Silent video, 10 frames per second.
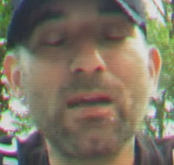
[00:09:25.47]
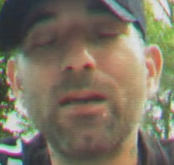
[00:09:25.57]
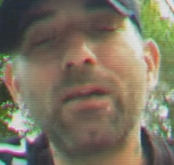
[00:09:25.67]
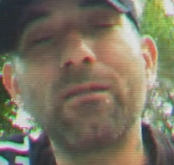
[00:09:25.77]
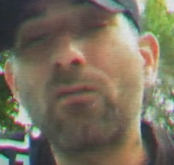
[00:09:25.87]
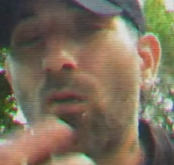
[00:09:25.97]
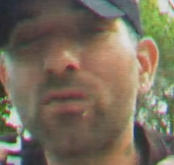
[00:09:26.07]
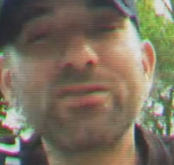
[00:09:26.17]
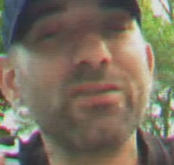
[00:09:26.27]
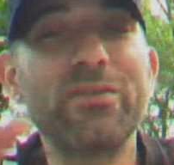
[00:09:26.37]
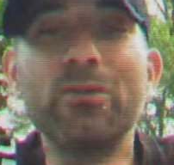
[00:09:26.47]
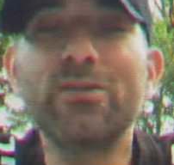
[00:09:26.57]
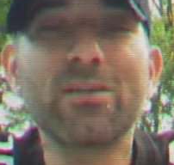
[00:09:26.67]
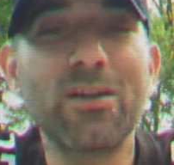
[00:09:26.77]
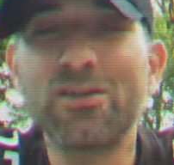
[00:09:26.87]
And of course the dude
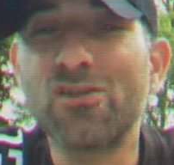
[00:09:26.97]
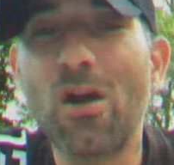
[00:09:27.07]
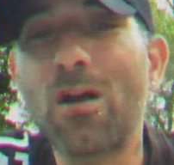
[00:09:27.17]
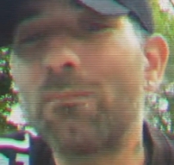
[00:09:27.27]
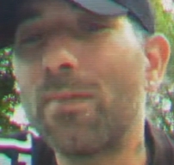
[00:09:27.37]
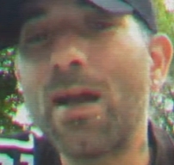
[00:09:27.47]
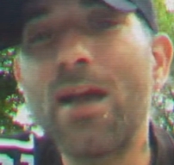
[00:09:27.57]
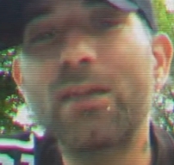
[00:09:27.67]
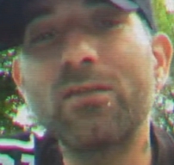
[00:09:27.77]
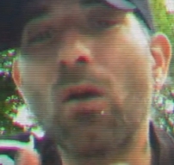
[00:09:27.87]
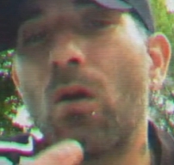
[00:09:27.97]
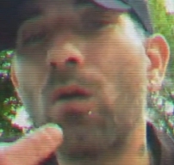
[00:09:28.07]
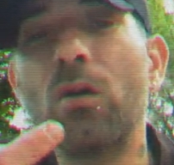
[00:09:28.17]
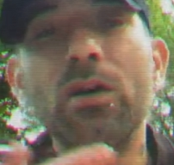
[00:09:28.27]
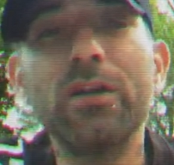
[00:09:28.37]
started jawing back,
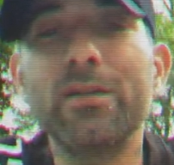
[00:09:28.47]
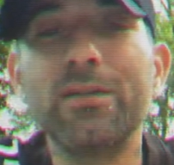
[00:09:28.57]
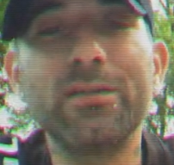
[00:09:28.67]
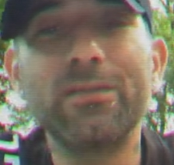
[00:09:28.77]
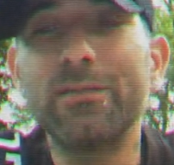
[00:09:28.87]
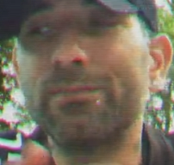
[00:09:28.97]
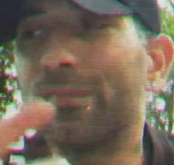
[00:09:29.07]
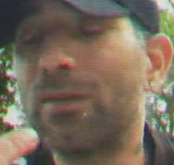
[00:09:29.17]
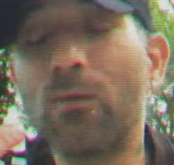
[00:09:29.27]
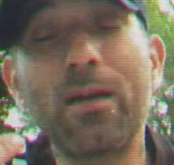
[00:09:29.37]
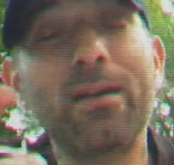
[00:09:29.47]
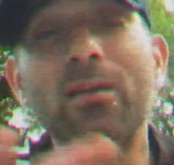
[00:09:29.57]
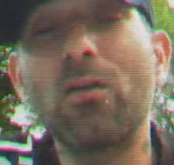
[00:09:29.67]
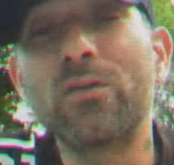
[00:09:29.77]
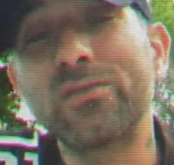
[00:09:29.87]
he wanted to
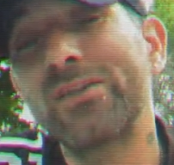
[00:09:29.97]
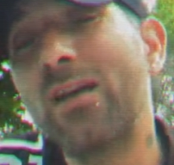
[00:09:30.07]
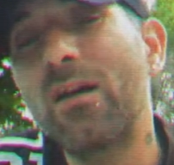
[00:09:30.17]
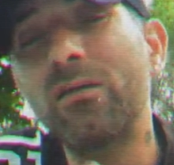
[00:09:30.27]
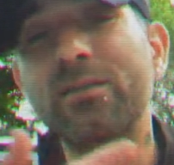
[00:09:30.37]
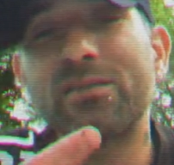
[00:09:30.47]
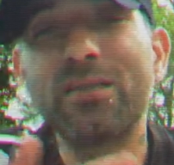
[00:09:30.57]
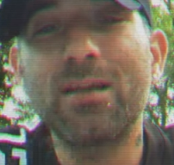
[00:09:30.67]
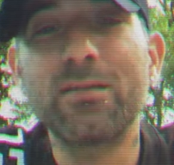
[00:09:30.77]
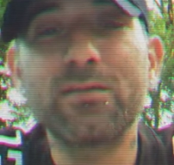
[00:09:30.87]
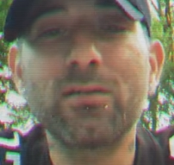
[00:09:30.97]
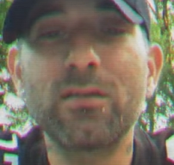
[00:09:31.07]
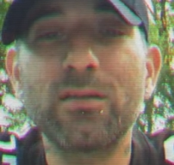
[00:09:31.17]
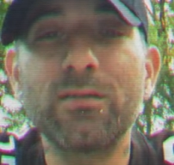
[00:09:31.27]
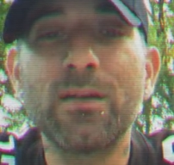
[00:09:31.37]
go in the cell, this, that, and the
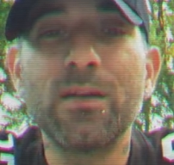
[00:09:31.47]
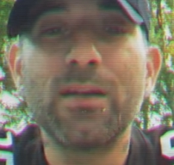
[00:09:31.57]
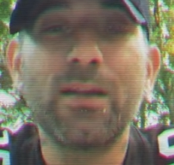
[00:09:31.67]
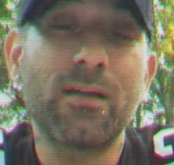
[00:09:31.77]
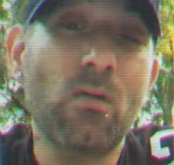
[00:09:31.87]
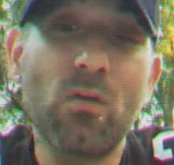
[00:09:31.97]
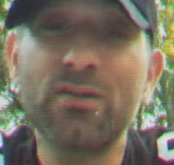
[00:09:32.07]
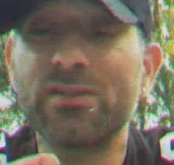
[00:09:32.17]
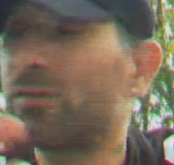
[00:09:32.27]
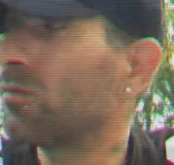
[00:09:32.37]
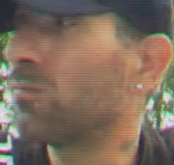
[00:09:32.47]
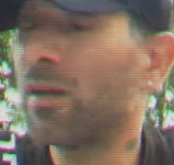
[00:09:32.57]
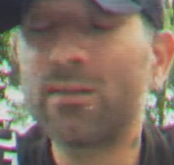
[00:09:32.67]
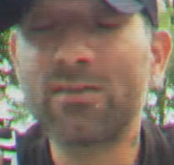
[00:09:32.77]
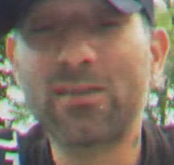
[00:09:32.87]
third. And of course, dude
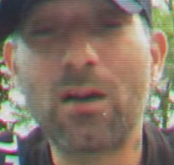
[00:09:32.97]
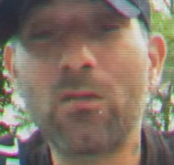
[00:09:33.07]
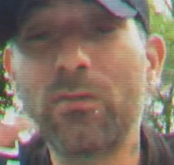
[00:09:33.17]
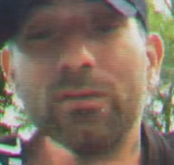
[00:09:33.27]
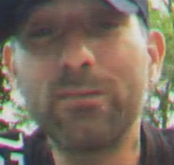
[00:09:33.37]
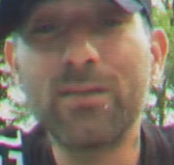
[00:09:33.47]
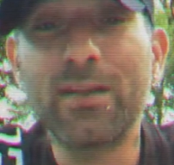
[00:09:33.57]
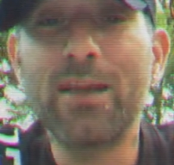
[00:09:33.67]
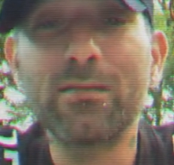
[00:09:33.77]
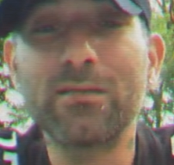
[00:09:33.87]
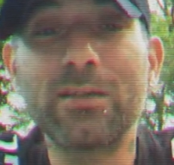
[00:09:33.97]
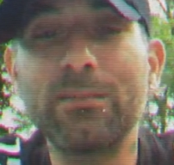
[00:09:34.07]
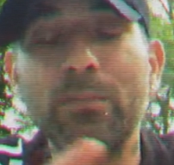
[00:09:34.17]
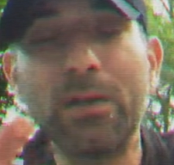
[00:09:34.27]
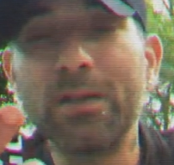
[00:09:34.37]
went in the cell with him and handled
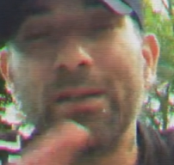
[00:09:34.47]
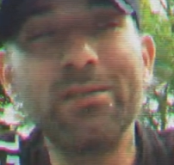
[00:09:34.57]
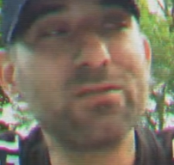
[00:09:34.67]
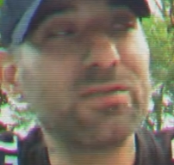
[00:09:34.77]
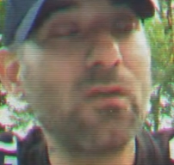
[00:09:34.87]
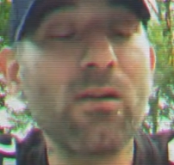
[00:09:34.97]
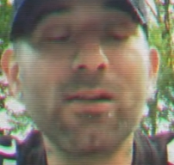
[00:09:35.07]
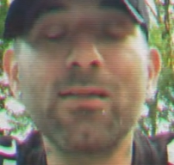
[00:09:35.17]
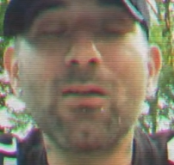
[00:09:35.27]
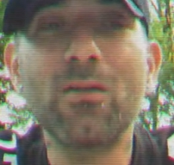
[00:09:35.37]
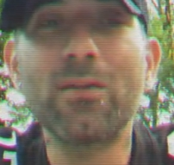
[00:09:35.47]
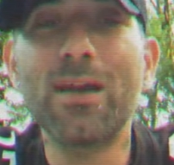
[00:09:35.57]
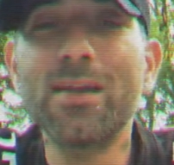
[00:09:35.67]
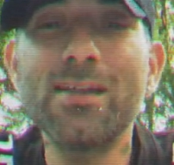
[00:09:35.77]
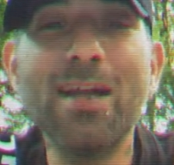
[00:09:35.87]
it. But it was funny, though, that
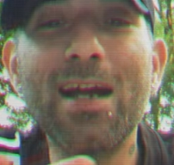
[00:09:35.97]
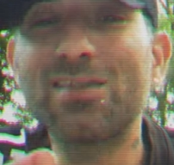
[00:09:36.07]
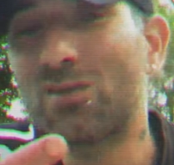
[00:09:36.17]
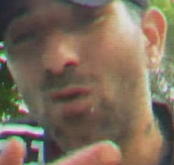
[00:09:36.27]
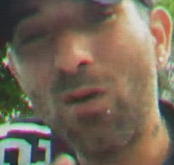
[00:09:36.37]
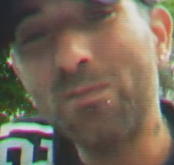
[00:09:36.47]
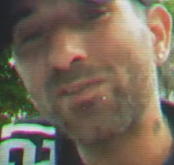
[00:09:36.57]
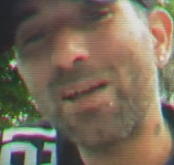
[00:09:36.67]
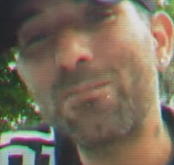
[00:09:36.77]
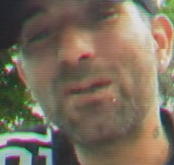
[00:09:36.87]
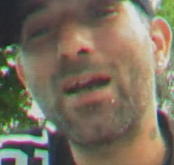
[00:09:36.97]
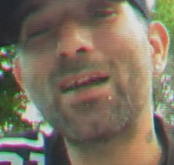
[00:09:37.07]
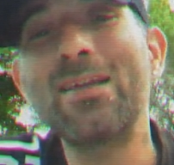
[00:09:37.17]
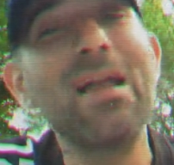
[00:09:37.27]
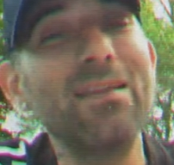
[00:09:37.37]
he got so upset
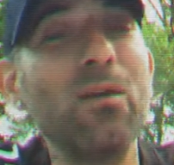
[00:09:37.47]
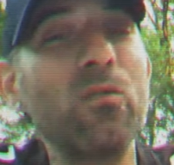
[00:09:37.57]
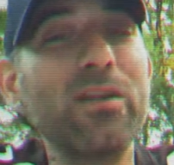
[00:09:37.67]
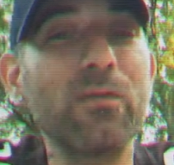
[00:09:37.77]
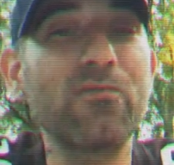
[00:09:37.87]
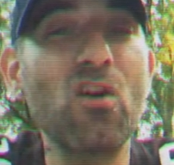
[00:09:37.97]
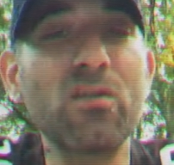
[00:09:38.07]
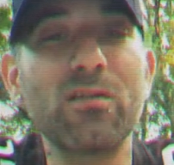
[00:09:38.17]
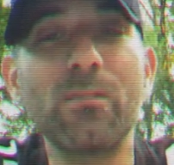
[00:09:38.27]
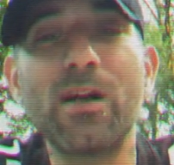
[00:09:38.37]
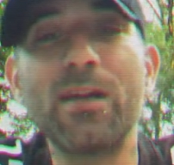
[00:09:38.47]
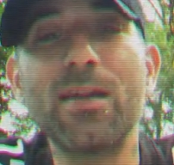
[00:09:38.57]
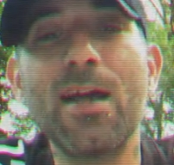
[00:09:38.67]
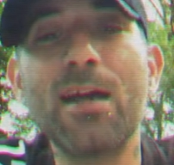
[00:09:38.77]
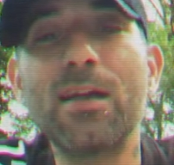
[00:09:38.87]
behind that we confronted him on
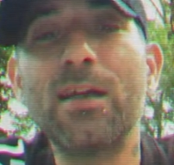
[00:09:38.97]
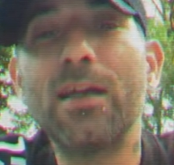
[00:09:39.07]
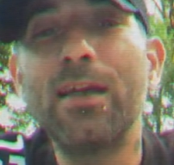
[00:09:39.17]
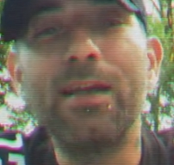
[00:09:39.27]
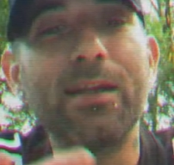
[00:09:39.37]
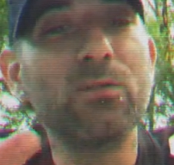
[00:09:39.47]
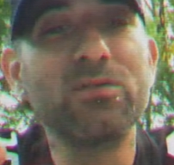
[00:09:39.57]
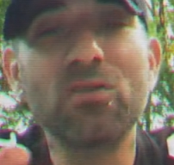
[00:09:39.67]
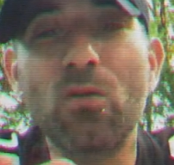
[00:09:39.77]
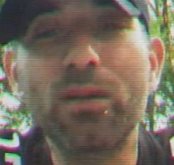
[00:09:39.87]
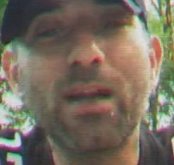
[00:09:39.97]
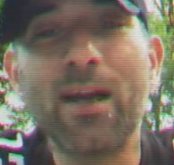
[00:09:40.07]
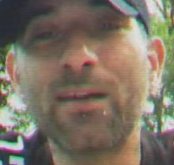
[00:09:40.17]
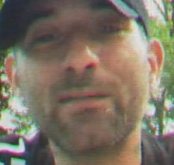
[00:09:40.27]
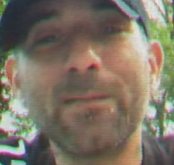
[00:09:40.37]
that, and it was okay.